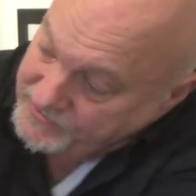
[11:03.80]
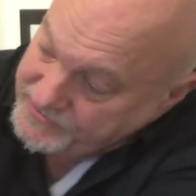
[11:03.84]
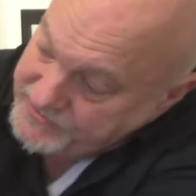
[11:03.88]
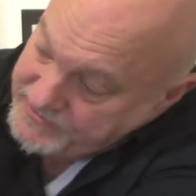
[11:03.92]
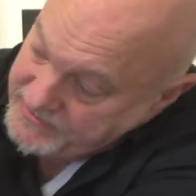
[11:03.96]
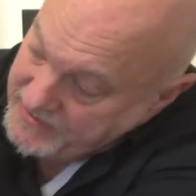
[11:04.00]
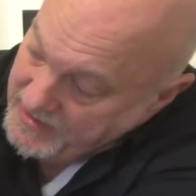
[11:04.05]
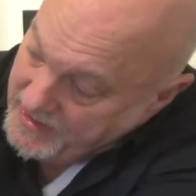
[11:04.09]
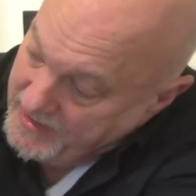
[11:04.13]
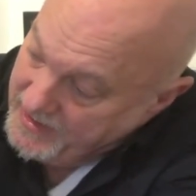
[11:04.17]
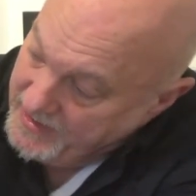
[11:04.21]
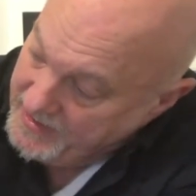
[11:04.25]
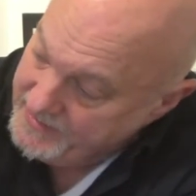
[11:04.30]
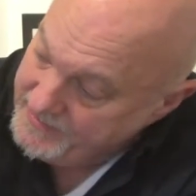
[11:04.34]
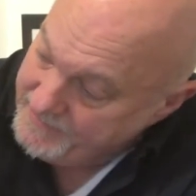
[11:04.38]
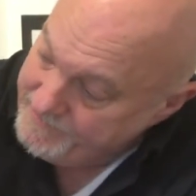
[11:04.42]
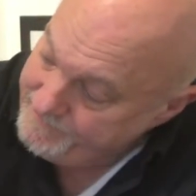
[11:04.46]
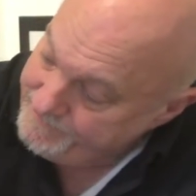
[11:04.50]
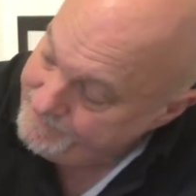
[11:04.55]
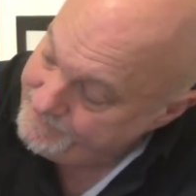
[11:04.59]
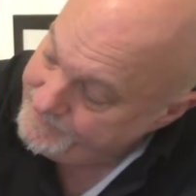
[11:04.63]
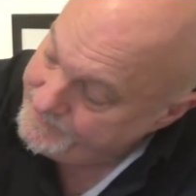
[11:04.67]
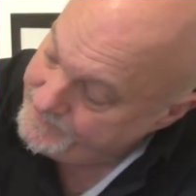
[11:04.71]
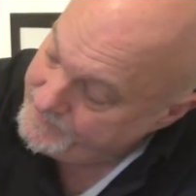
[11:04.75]
sky
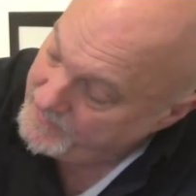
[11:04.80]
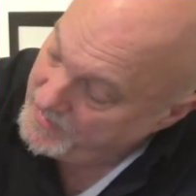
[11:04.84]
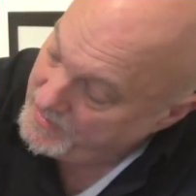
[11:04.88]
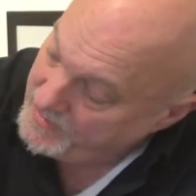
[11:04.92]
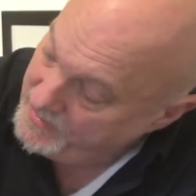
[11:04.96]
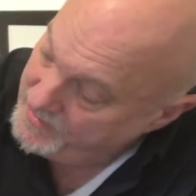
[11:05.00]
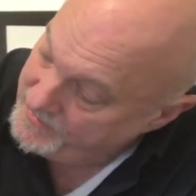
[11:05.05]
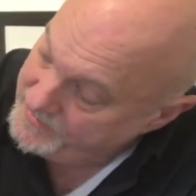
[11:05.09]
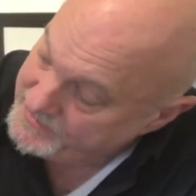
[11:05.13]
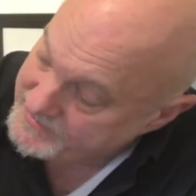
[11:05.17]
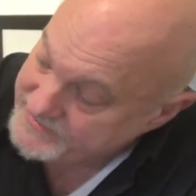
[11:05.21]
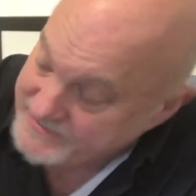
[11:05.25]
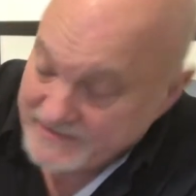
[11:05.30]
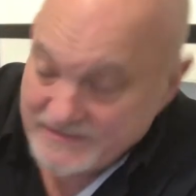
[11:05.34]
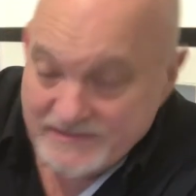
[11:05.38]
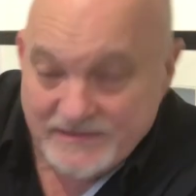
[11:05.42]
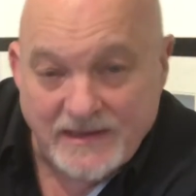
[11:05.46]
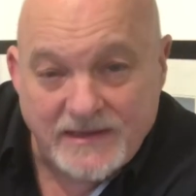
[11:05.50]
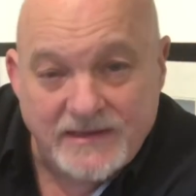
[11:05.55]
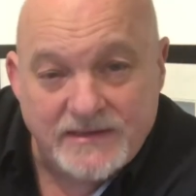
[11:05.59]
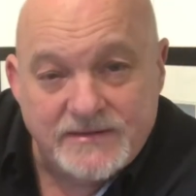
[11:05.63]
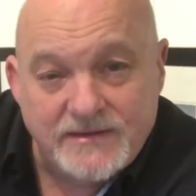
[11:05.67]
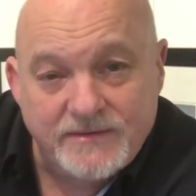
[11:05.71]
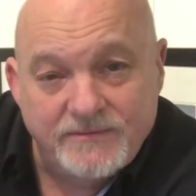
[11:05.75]
that's
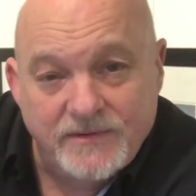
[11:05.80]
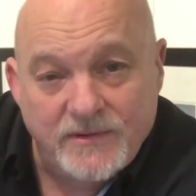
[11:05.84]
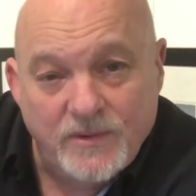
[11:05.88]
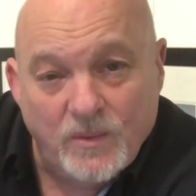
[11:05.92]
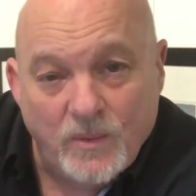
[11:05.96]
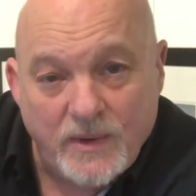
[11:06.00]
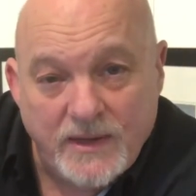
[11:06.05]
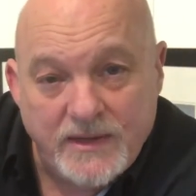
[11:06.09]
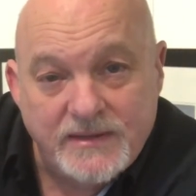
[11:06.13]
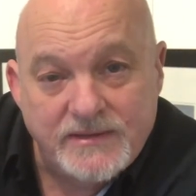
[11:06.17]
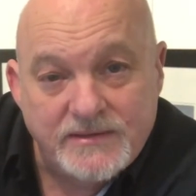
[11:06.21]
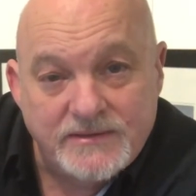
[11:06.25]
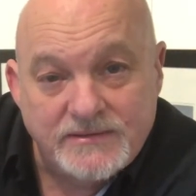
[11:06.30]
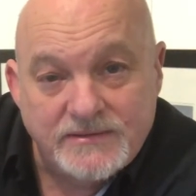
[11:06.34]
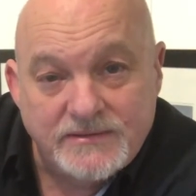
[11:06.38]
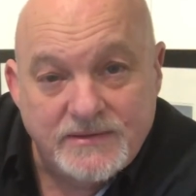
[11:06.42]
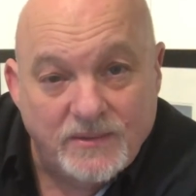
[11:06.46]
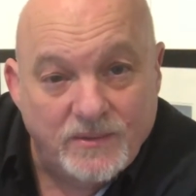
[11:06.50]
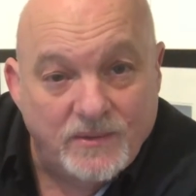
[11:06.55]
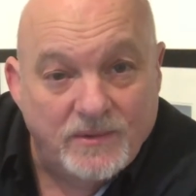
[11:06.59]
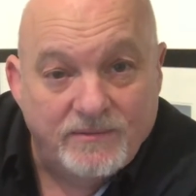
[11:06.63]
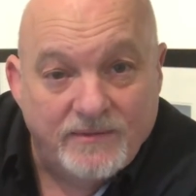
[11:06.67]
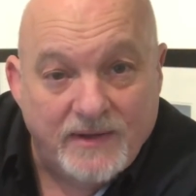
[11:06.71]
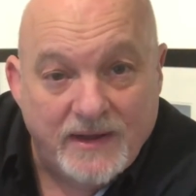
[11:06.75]
indicative of the winds that
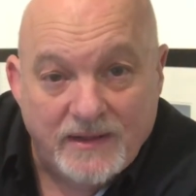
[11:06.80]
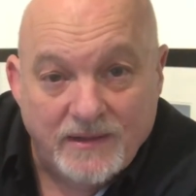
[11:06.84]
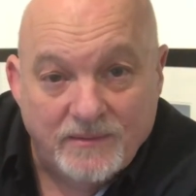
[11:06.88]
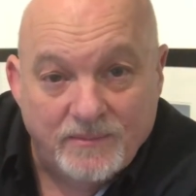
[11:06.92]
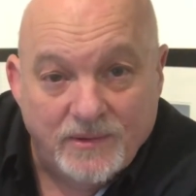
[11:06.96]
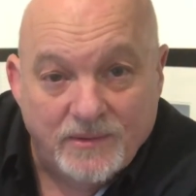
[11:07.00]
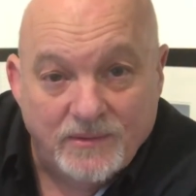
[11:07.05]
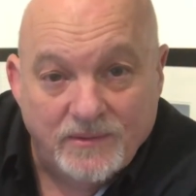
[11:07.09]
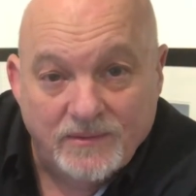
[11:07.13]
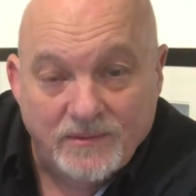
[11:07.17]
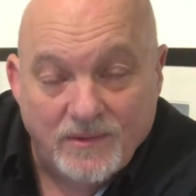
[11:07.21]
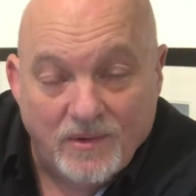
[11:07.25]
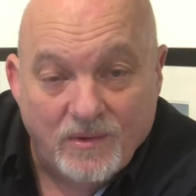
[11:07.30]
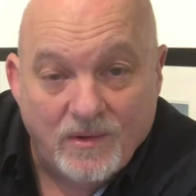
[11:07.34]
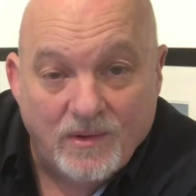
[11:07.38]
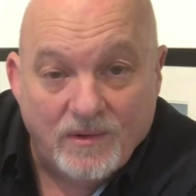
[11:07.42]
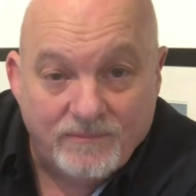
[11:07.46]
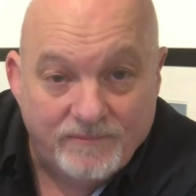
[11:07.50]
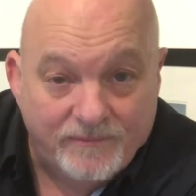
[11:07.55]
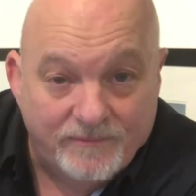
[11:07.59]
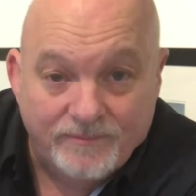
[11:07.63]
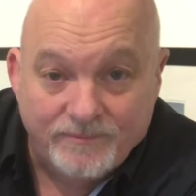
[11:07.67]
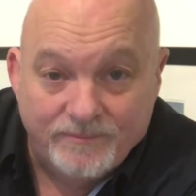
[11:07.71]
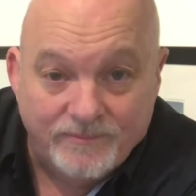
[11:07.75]
were available or
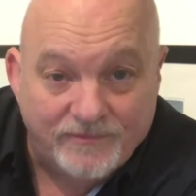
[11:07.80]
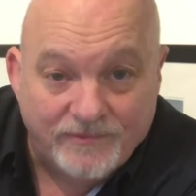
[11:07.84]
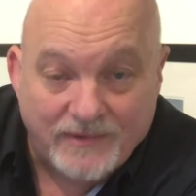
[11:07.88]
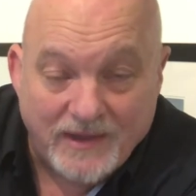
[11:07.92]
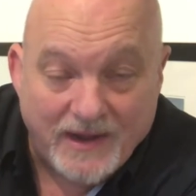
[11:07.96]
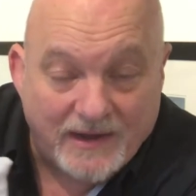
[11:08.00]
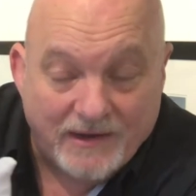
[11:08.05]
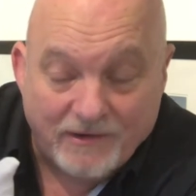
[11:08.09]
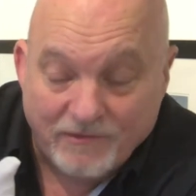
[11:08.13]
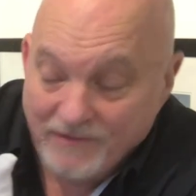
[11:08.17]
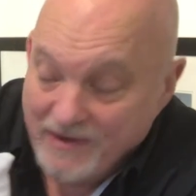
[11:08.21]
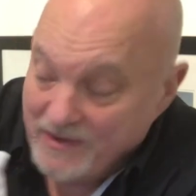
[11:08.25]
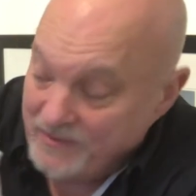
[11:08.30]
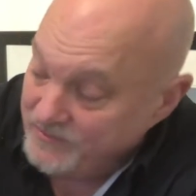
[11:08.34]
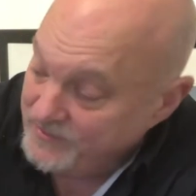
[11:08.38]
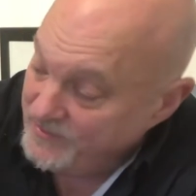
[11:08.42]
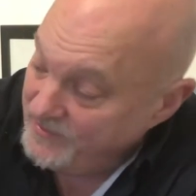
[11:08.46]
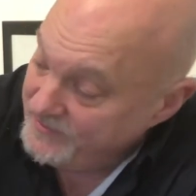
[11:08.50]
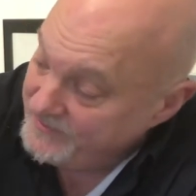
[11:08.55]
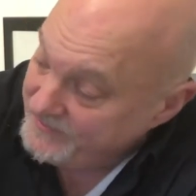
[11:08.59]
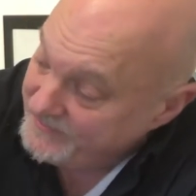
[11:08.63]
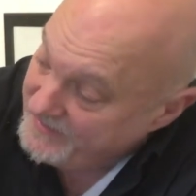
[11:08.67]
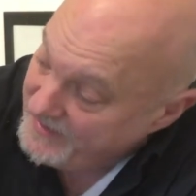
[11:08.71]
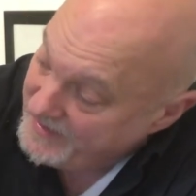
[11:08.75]
flying around
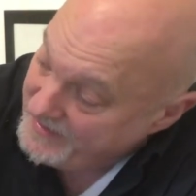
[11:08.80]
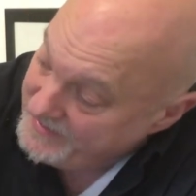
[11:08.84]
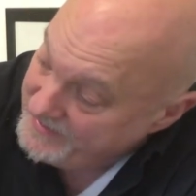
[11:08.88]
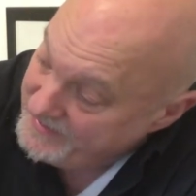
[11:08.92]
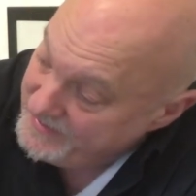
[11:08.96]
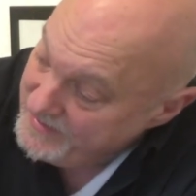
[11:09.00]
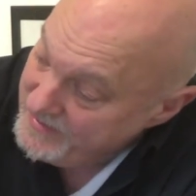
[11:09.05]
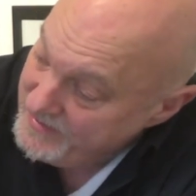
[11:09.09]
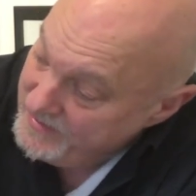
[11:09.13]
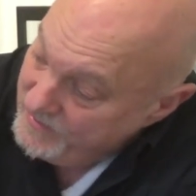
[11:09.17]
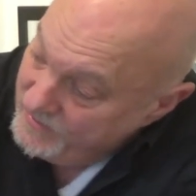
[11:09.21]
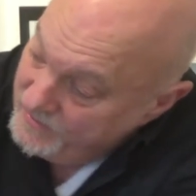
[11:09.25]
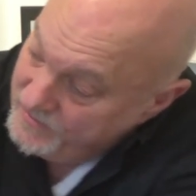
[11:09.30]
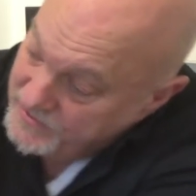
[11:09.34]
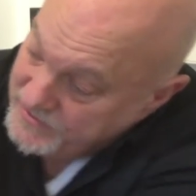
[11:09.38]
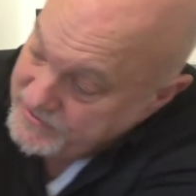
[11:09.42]
on the day. The